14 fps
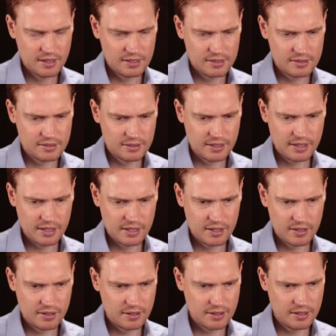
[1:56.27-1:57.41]
So
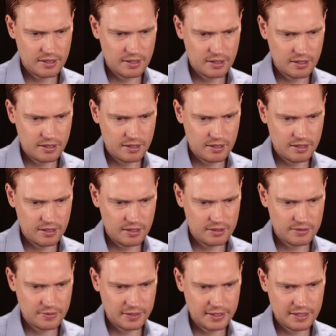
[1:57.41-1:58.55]
now it's
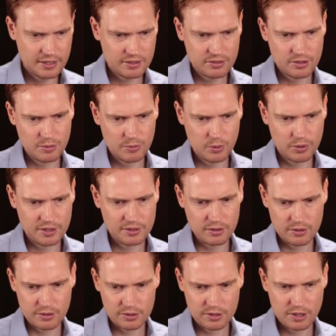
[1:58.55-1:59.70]

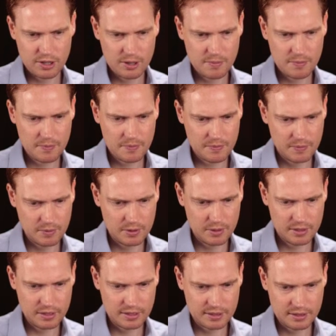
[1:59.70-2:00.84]
financials.morningstar.com. We're
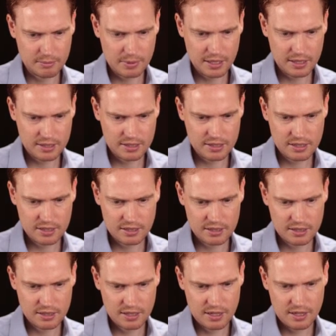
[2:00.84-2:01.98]
looking at the balance sheet.